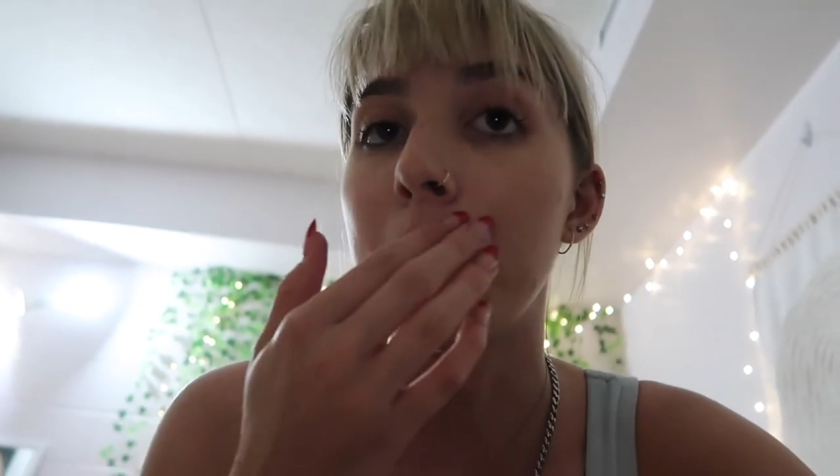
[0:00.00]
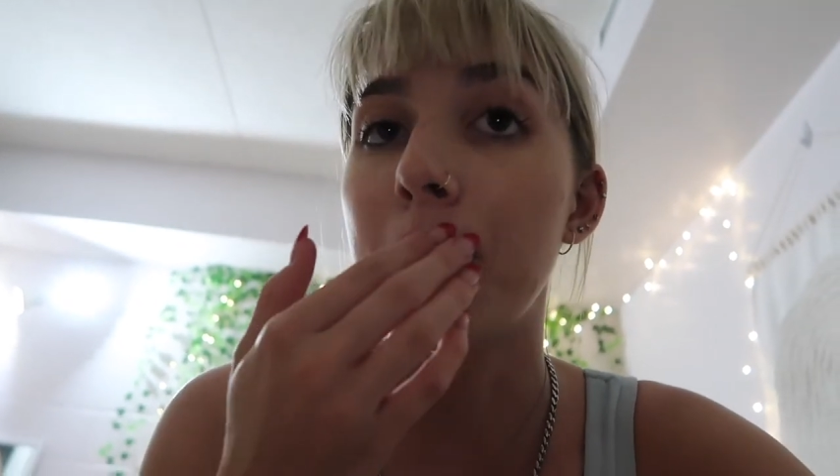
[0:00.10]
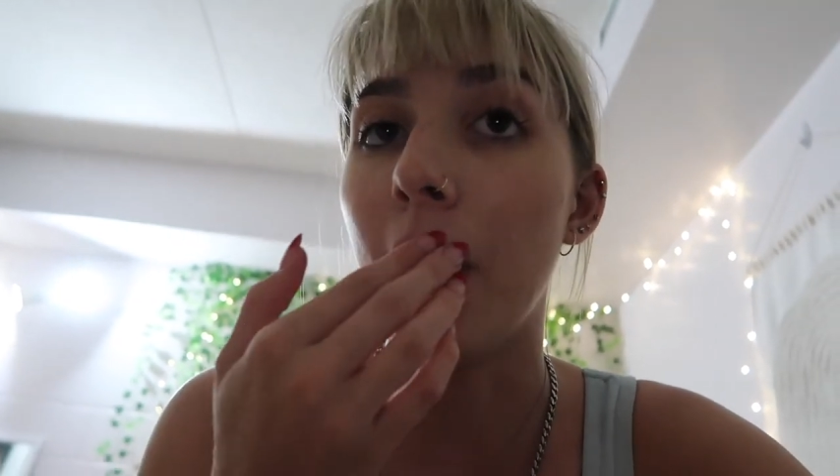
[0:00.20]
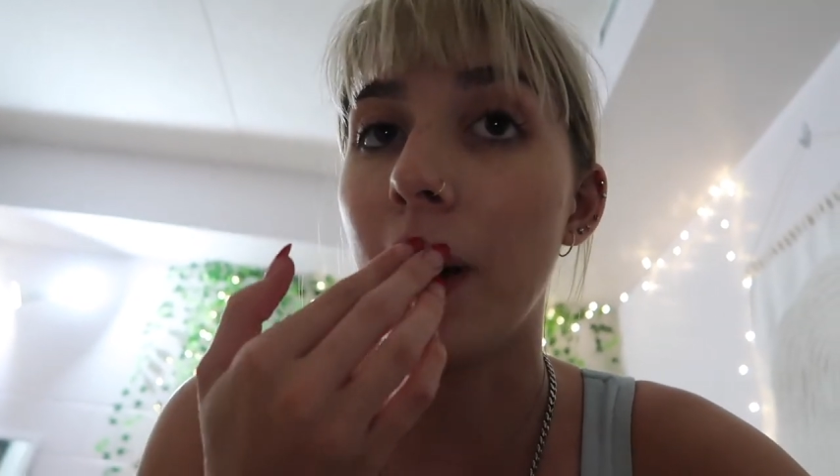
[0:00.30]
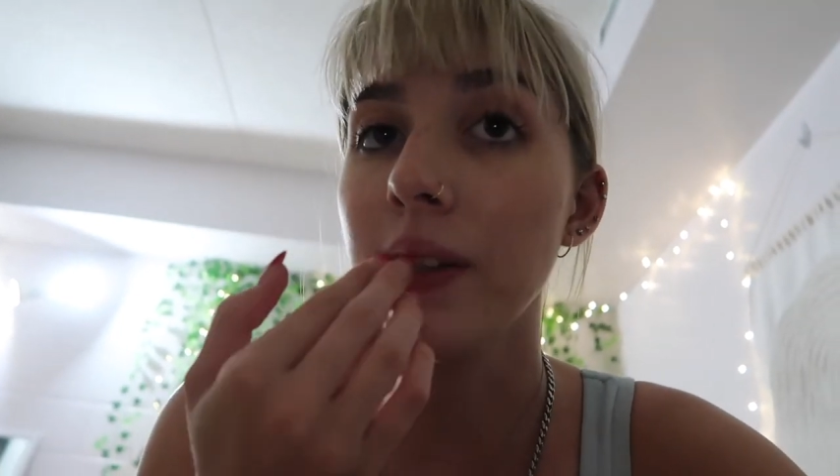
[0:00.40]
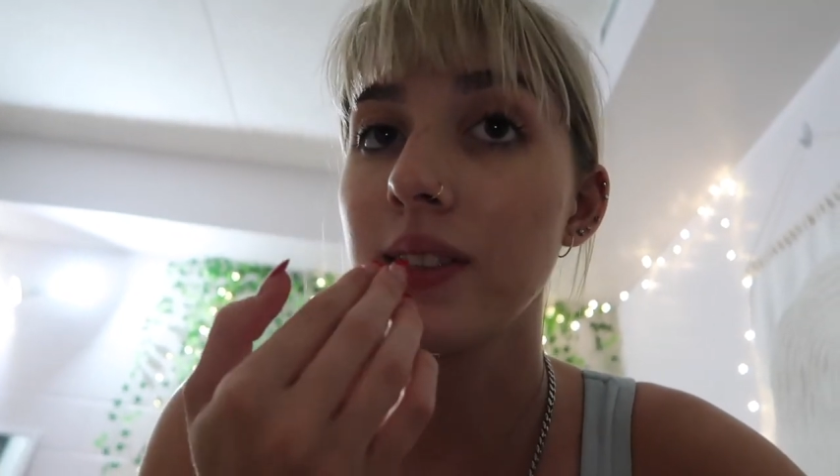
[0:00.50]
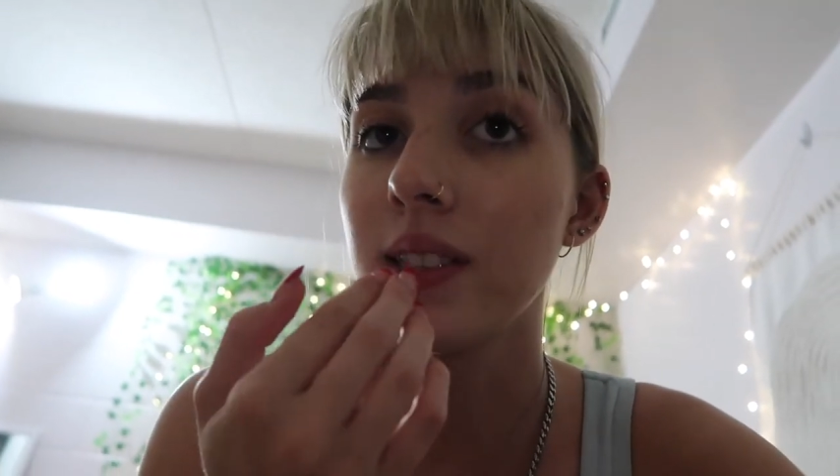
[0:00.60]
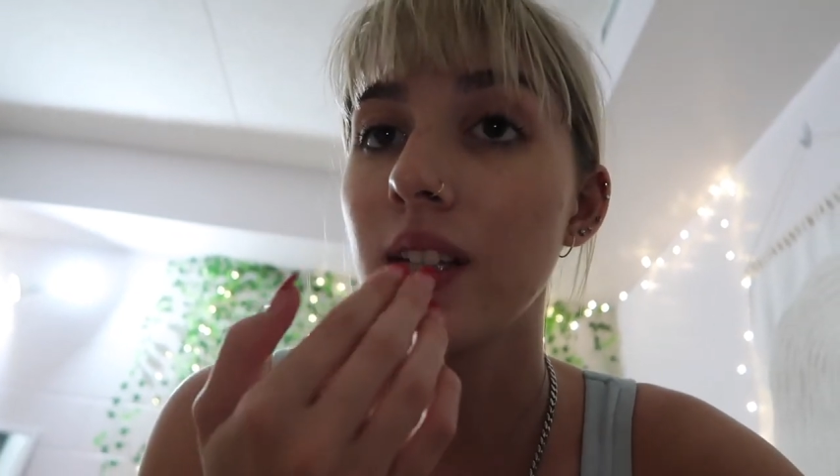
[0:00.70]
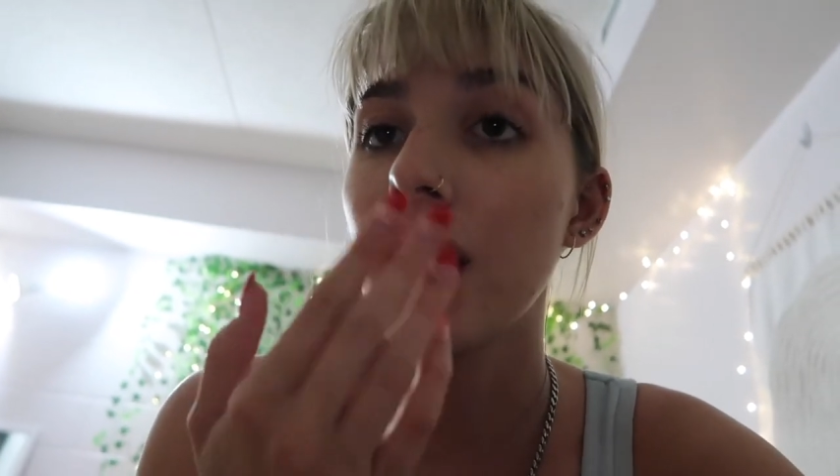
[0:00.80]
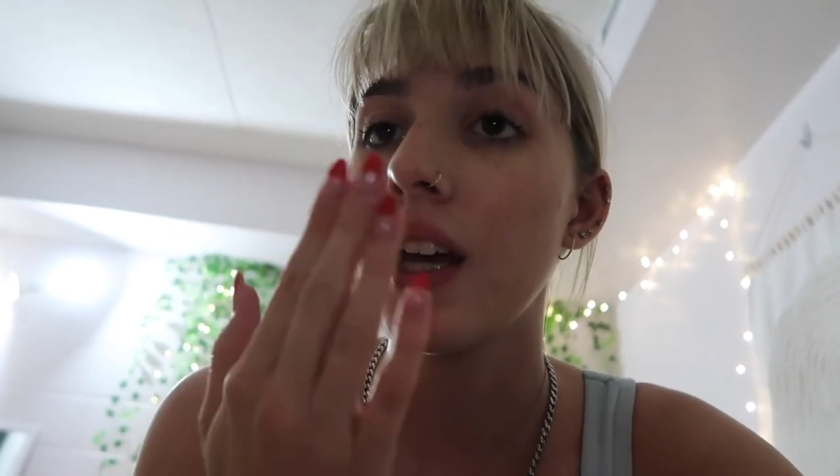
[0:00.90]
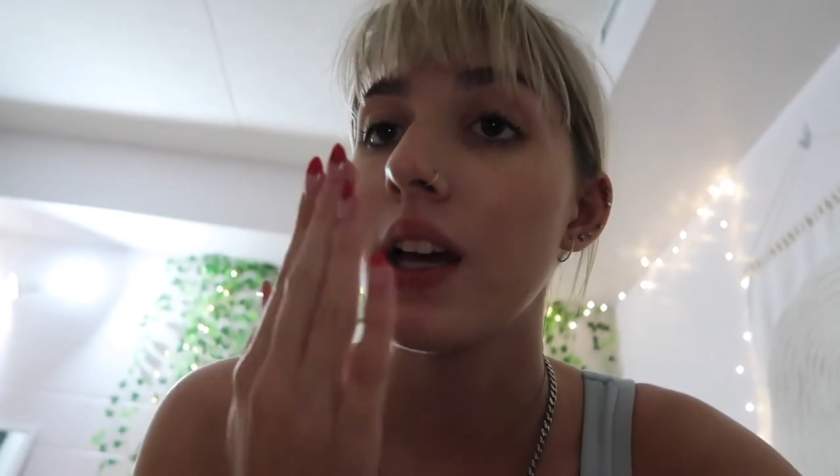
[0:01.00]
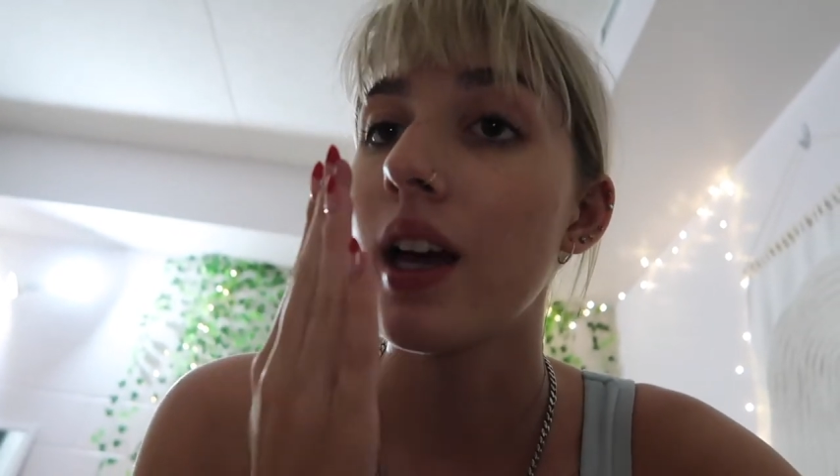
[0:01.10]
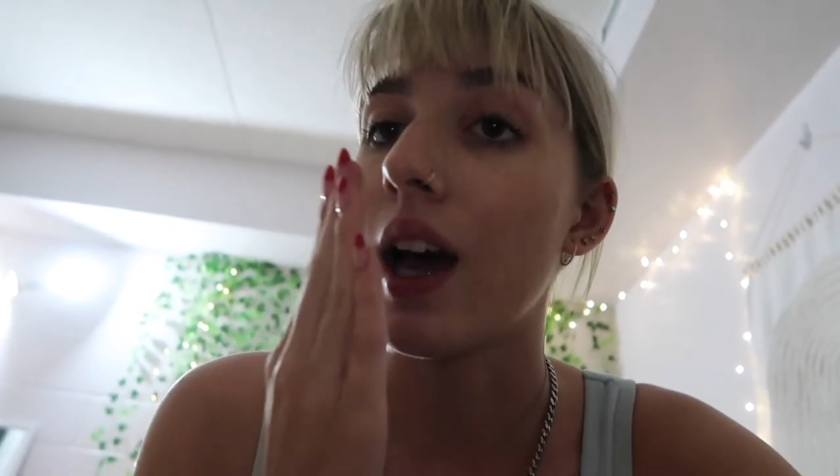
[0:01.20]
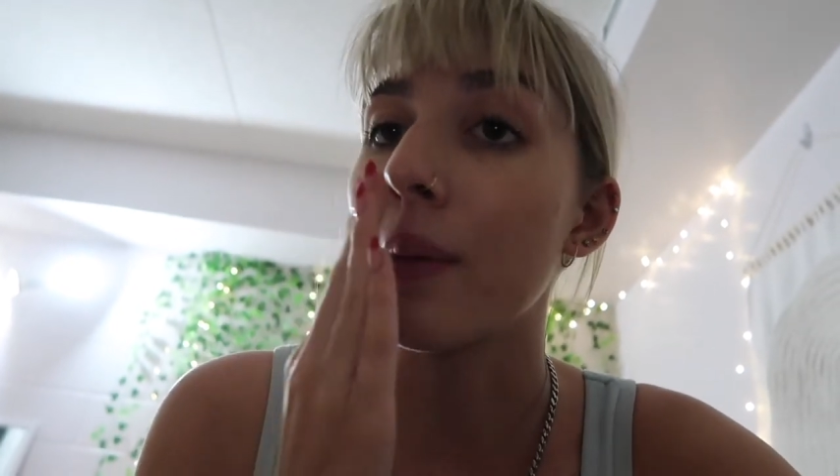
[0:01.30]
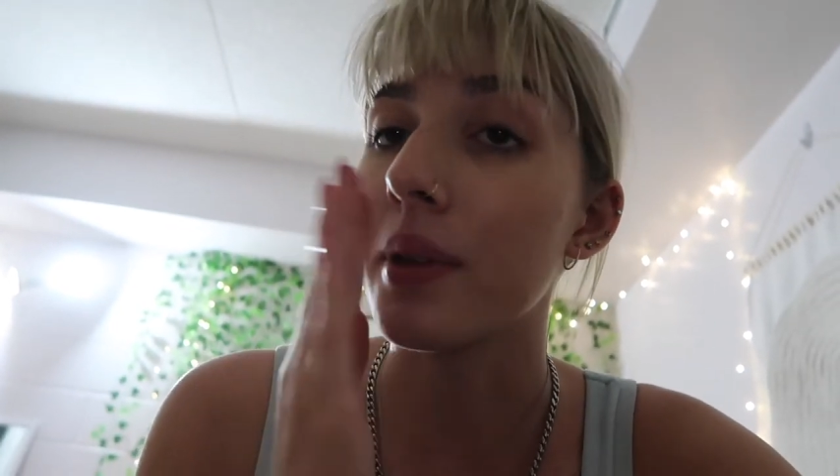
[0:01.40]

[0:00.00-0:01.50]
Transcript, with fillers: But I'm